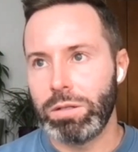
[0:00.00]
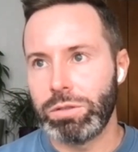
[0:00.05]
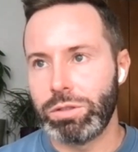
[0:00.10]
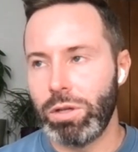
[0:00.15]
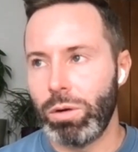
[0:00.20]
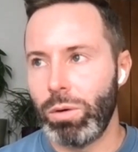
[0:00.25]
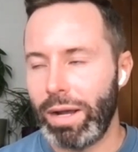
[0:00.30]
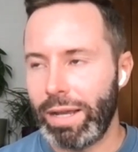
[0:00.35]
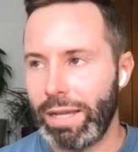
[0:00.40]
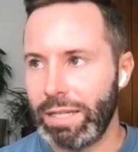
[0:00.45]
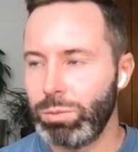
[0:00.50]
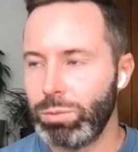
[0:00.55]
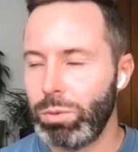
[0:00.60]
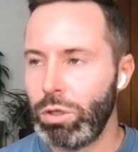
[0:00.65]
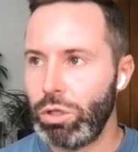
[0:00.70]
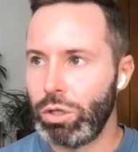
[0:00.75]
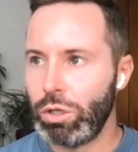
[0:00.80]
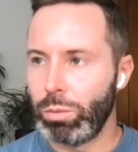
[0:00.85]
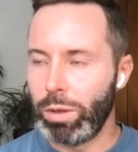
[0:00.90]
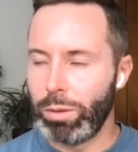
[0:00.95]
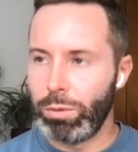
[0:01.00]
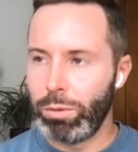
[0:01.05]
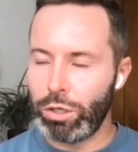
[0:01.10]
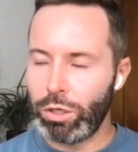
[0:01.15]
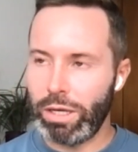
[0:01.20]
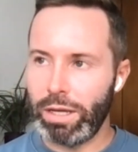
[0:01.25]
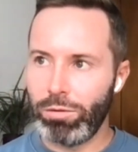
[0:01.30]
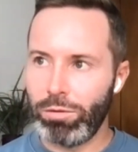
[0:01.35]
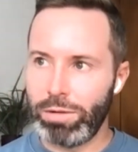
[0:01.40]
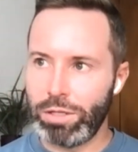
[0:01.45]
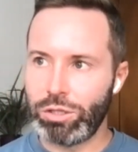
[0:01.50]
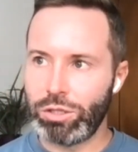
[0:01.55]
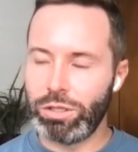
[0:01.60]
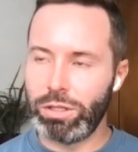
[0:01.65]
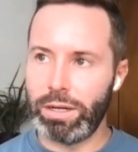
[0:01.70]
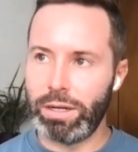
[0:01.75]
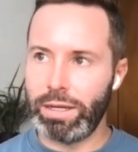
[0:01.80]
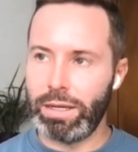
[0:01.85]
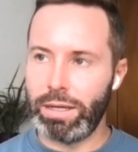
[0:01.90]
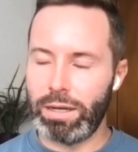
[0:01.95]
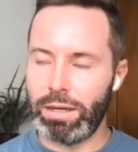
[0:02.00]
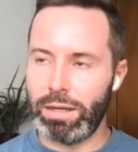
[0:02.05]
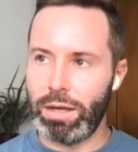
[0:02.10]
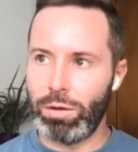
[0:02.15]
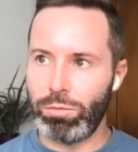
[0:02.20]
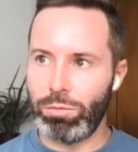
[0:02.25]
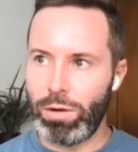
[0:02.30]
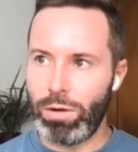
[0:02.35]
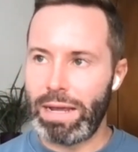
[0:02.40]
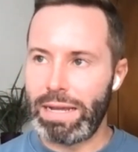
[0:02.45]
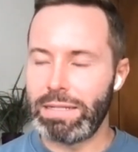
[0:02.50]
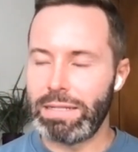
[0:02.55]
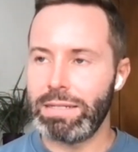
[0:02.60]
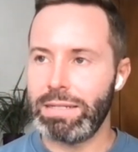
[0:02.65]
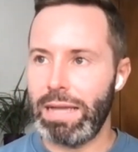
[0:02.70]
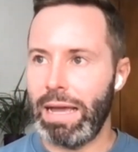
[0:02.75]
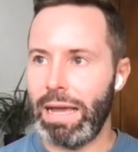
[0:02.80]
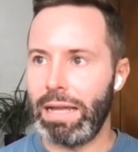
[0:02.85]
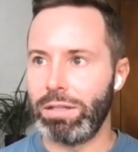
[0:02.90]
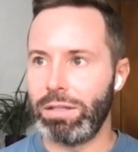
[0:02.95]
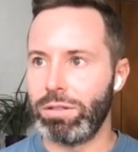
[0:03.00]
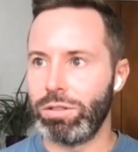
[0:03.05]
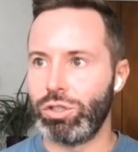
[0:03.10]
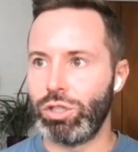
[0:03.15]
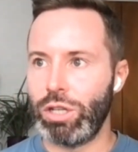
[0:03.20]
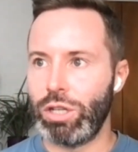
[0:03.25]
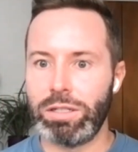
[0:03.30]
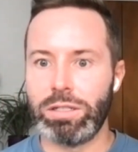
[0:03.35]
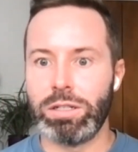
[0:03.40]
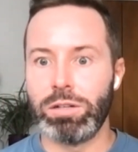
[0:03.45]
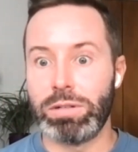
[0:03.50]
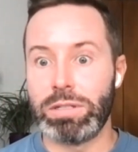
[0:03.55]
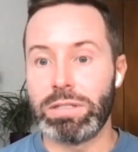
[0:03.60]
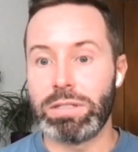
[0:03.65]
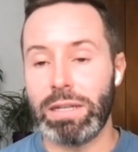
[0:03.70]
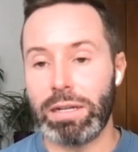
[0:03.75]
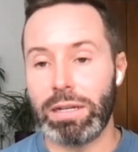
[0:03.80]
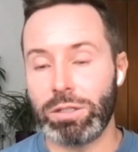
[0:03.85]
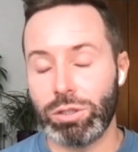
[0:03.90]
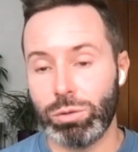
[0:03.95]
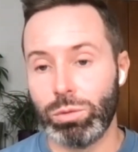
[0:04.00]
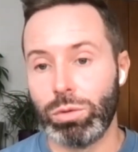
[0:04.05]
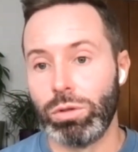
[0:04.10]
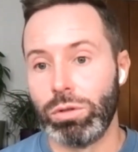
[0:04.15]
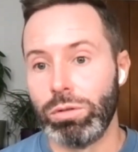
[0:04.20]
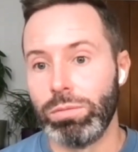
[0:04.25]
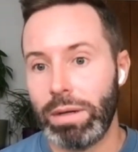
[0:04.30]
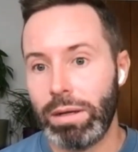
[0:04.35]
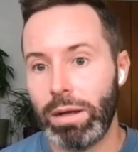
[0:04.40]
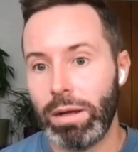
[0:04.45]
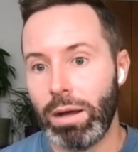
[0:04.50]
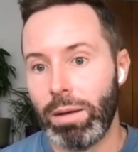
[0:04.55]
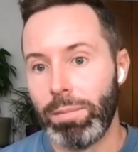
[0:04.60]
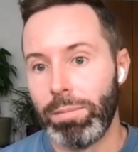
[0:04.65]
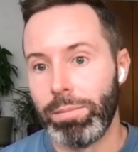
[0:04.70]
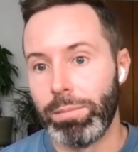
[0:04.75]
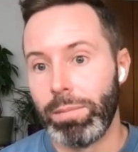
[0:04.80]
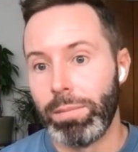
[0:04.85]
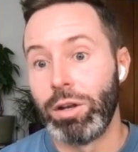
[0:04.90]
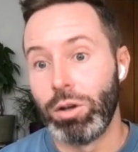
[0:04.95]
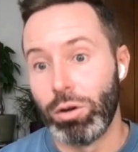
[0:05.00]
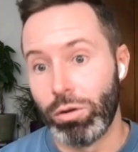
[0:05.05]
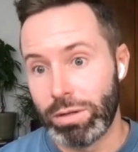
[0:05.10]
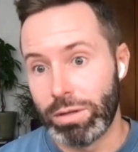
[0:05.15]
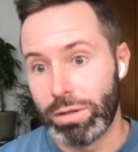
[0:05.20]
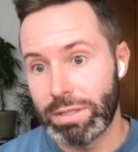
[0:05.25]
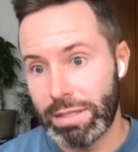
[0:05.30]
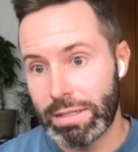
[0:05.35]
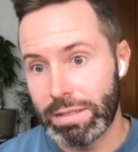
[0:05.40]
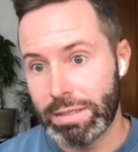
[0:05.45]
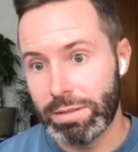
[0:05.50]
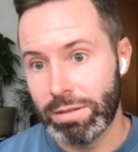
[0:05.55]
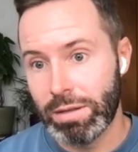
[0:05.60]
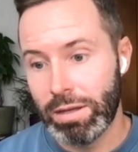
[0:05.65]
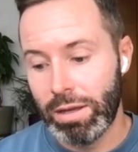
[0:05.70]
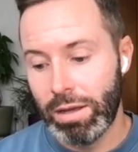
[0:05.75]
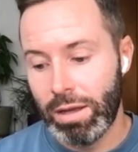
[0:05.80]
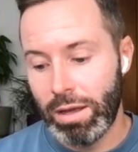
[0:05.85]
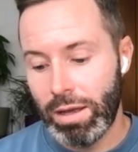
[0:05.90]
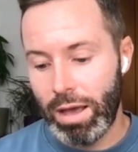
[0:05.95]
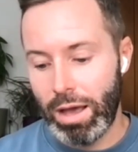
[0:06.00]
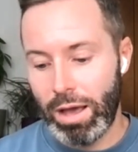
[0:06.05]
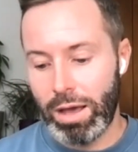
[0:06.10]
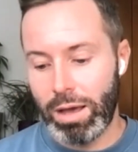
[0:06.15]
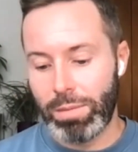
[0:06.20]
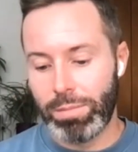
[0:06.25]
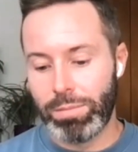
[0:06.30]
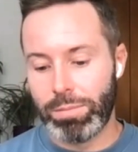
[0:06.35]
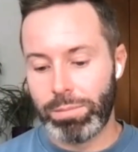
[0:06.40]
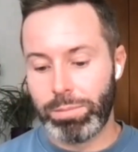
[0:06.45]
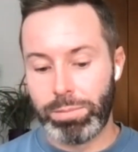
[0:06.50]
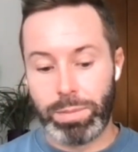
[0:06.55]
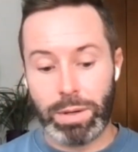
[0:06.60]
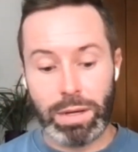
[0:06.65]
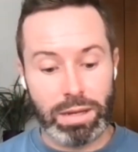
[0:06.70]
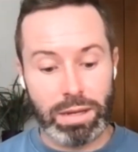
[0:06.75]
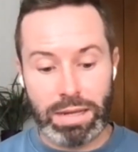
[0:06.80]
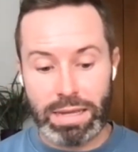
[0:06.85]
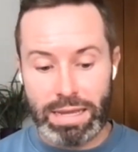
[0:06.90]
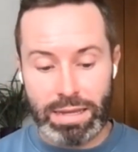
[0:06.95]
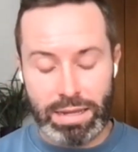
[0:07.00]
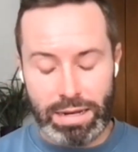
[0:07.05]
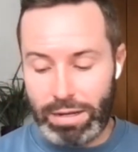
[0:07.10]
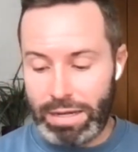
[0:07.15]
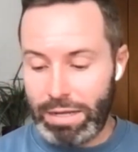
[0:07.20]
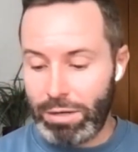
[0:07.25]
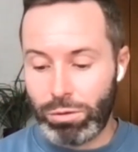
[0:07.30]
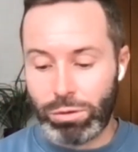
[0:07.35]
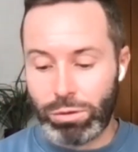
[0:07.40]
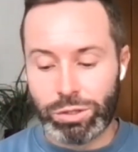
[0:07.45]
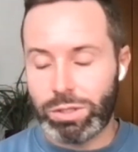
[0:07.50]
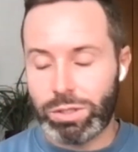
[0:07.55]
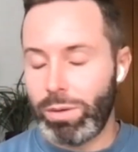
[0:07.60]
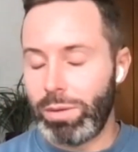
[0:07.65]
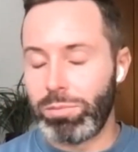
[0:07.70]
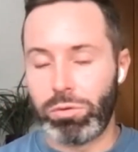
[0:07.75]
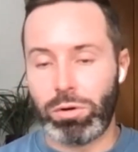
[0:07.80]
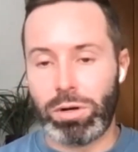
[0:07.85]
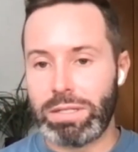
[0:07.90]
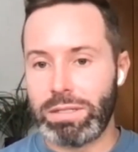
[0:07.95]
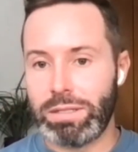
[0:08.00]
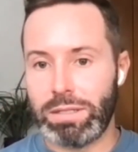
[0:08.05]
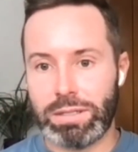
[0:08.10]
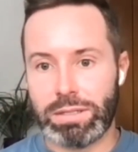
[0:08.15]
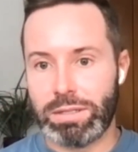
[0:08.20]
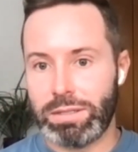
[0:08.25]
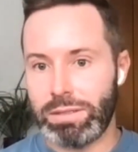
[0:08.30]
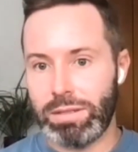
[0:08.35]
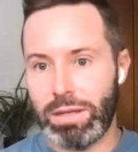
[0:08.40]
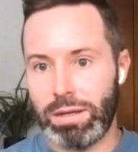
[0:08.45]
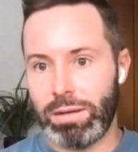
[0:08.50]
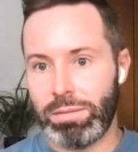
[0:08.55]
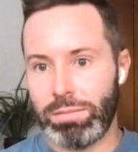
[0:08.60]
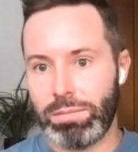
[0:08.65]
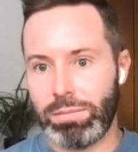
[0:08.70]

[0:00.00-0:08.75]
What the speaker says: So I guess we were looking originally at race and gender and sexual minorities, but it also embraces